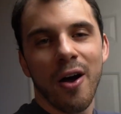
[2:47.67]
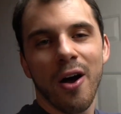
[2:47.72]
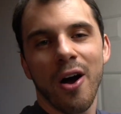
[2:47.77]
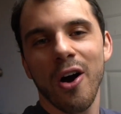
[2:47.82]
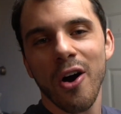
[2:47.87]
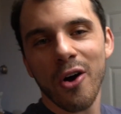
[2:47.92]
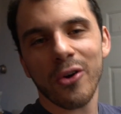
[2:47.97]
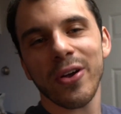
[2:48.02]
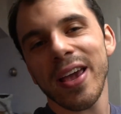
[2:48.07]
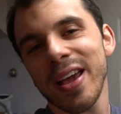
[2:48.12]

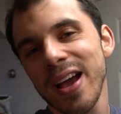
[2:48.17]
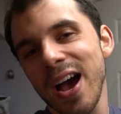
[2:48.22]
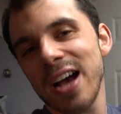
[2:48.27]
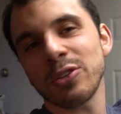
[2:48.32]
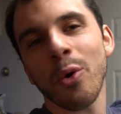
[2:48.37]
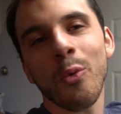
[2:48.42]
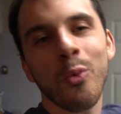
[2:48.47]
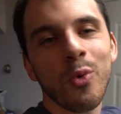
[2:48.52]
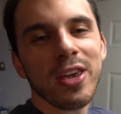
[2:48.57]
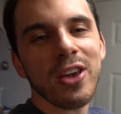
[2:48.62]
Okay guys,
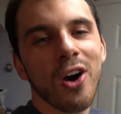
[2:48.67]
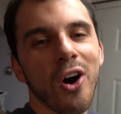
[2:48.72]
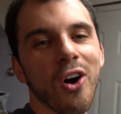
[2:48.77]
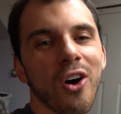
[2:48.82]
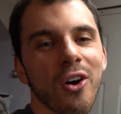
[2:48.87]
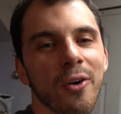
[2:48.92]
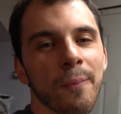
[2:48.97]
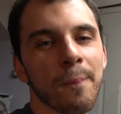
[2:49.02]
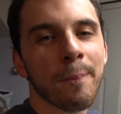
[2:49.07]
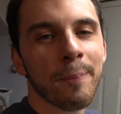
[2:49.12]
we
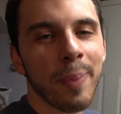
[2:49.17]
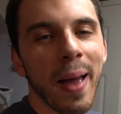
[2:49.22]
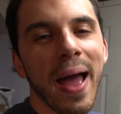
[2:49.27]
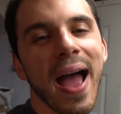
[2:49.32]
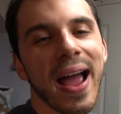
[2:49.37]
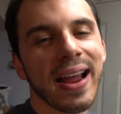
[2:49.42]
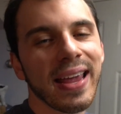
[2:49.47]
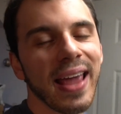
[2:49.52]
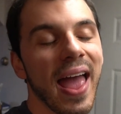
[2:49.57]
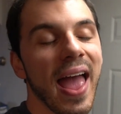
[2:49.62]
are
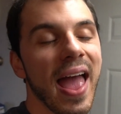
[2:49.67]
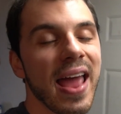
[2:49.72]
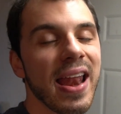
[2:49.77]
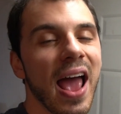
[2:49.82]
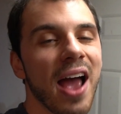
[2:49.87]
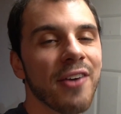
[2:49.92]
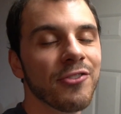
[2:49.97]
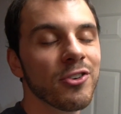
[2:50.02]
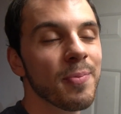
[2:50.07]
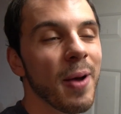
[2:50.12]
back, and
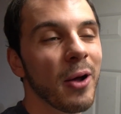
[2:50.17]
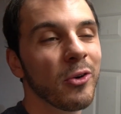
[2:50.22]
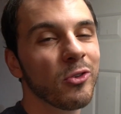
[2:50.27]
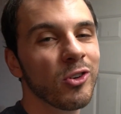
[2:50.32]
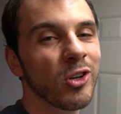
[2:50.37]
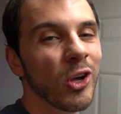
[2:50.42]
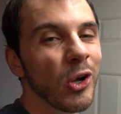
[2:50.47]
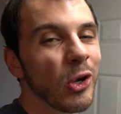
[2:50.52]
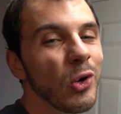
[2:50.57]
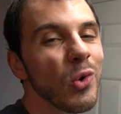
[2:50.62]
after
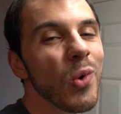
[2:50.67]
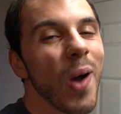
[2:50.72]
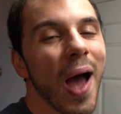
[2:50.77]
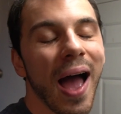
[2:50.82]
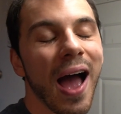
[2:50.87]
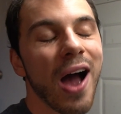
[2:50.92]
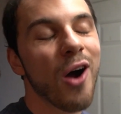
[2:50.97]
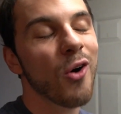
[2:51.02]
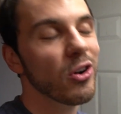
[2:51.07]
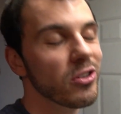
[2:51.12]
about 2
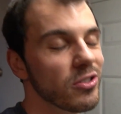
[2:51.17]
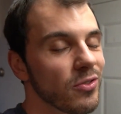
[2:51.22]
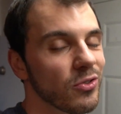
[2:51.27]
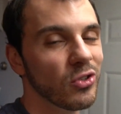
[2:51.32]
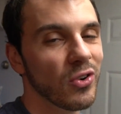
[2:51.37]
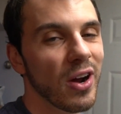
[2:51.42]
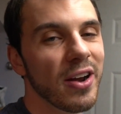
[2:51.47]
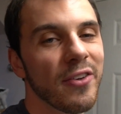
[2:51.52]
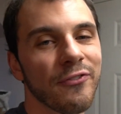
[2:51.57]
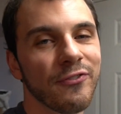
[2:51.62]
hours of
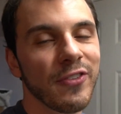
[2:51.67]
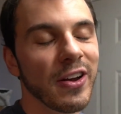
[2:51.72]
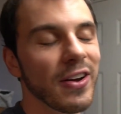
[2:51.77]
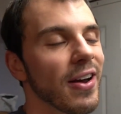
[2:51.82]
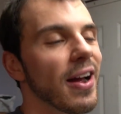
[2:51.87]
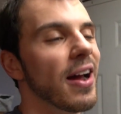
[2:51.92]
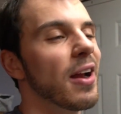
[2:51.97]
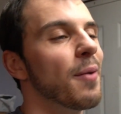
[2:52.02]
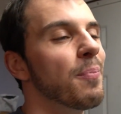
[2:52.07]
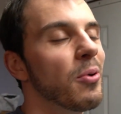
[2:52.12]
trying to figure
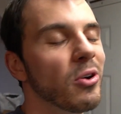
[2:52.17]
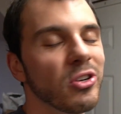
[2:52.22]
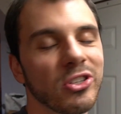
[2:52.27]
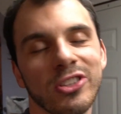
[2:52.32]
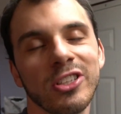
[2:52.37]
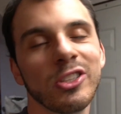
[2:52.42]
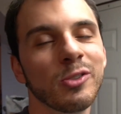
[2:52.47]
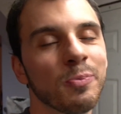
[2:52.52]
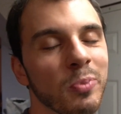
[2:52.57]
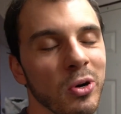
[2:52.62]
out how to push
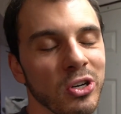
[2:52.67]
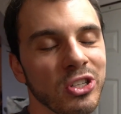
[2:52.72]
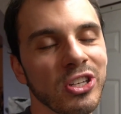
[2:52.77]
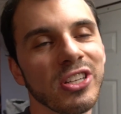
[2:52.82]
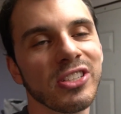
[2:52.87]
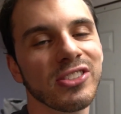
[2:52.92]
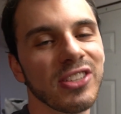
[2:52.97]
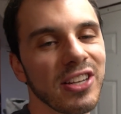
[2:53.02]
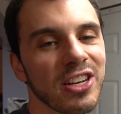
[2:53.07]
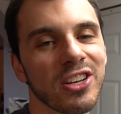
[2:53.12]
these
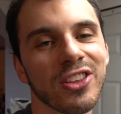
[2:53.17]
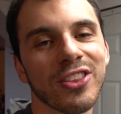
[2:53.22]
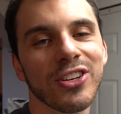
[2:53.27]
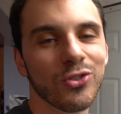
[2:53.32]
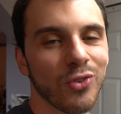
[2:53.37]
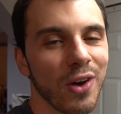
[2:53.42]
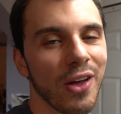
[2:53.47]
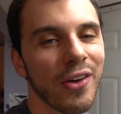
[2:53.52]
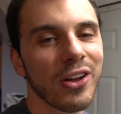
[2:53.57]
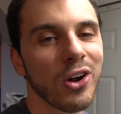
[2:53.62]
bushings into the
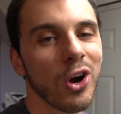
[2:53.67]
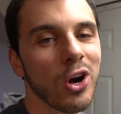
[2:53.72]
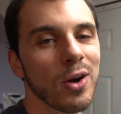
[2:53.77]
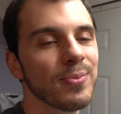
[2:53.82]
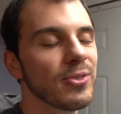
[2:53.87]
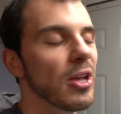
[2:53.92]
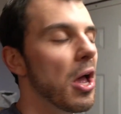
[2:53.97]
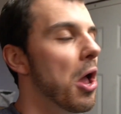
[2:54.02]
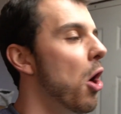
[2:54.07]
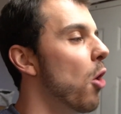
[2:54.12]
trailing
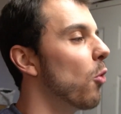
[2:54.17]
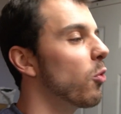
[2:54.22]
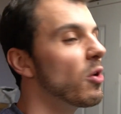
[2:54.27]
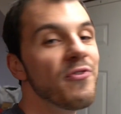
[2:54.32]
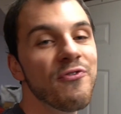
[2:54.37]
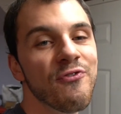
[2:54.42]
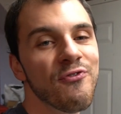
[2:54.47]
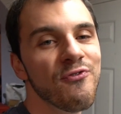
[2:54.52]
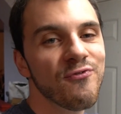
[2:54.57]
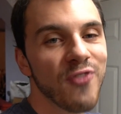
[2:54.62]
arms, we
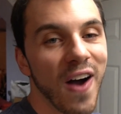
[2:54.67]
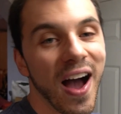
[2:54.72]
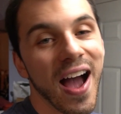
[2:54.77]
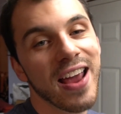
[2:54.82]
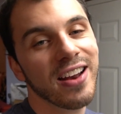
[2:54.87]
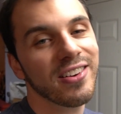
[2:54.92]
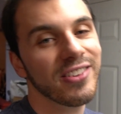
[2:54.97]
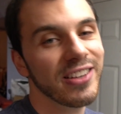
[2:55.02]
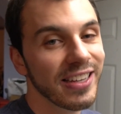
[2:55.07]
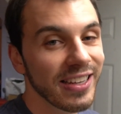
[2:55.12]

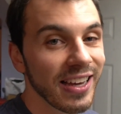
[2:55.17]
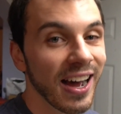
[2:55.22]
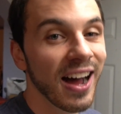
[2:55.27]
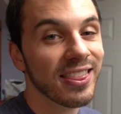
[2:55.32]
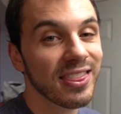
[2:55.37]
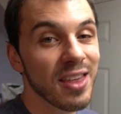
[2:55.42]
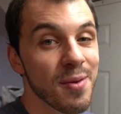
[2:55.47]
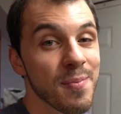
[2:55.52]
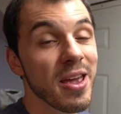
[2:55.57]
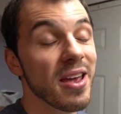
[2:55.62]
finally
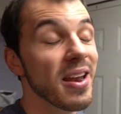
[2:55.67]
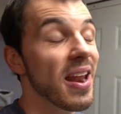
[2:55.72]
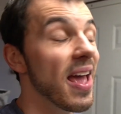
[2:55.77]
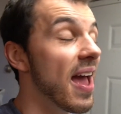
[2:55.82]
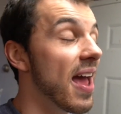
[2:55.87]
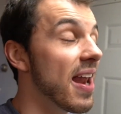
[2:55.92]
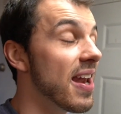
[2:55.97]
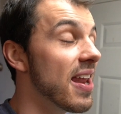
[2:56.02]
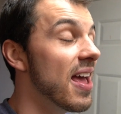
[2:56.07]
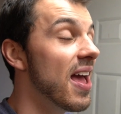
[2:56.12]
got them in,
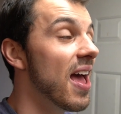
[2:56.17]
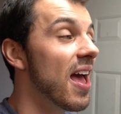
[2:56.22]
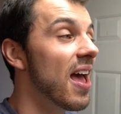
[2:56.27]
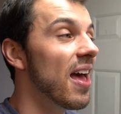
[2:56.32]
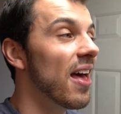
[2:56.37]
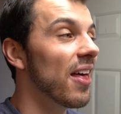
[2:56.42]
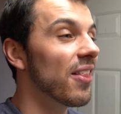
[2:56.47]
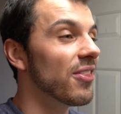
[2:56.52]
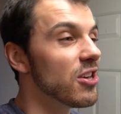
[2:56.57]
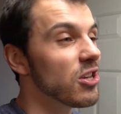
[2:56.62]
and
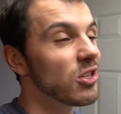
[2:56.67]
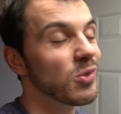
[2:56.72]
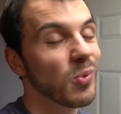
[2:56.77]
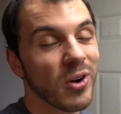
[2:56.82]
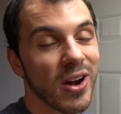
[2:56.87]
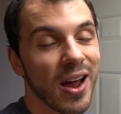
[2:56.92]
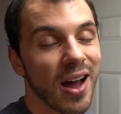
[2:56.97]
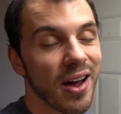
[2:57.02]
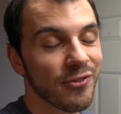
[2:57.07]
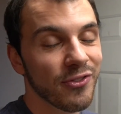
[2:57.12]
these were
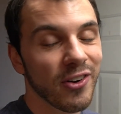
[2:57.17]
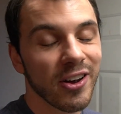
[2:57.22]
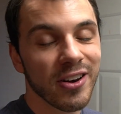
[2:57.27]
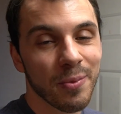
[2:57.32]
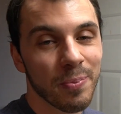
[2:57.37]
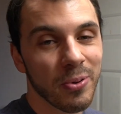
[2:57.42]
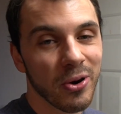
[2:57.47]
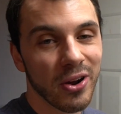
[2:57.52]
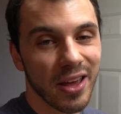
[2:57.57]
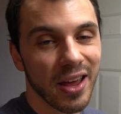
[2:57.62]
not fun to
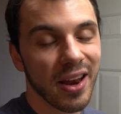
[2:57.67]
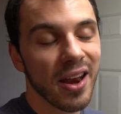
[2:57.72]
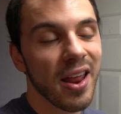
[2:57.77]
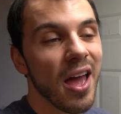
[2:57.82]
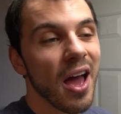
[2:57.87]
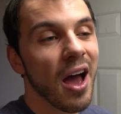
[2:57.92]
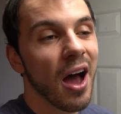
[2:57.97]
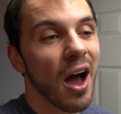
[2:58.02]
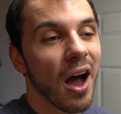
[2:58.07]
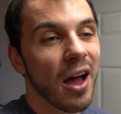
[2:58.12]
put in.
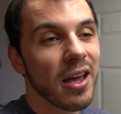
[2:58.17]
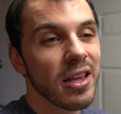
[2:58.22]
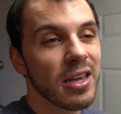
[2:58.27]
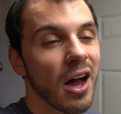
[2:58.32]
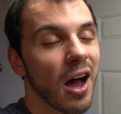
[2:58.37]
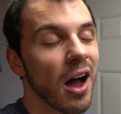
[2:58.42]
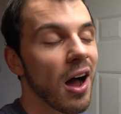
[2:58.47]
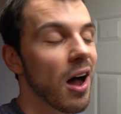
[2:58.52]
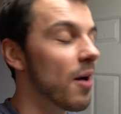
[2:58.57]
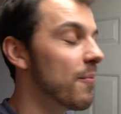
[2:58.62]

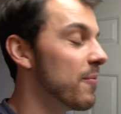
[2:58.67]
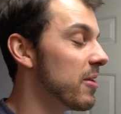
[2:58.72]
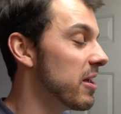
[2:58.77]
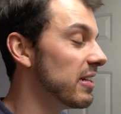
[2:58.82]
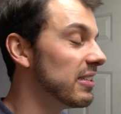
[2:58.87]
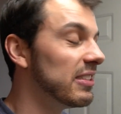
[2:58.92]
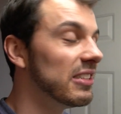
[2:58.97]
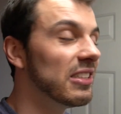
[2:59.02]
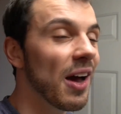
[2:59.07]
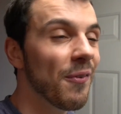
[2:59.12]

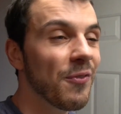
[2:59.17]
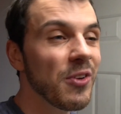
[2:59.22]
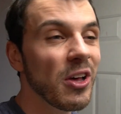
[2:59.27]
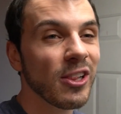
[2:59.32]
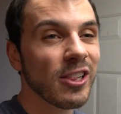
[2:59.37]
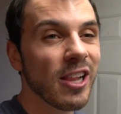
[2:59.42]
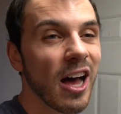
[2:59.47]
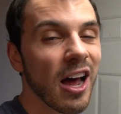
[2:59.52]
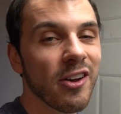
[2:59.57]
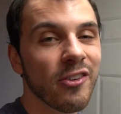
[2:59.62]
It's definitely
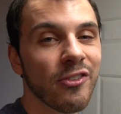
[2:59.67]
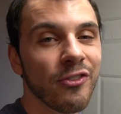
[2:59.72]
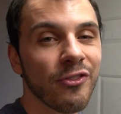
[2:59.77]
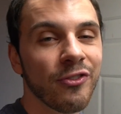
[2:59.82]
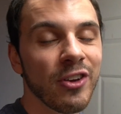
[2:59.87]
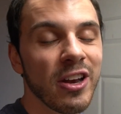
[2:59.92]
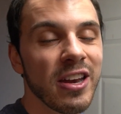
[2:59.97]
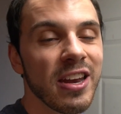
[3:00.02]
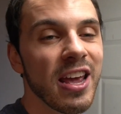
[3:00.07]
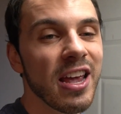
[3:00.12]
a lot of
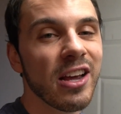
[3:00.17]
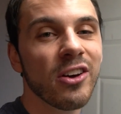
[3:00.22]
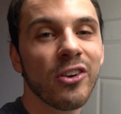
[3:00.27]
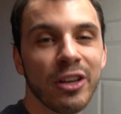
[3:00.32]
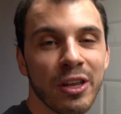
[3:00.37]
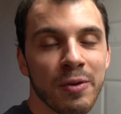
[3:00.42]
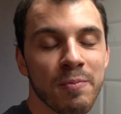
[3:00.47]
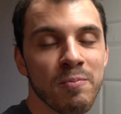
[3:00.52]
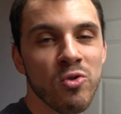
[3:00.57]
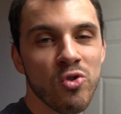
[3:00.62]

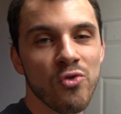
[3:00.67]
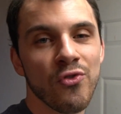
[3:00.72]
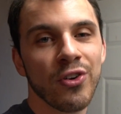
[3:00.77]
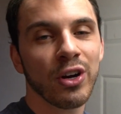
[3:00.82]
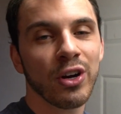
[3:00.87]
finagling and moving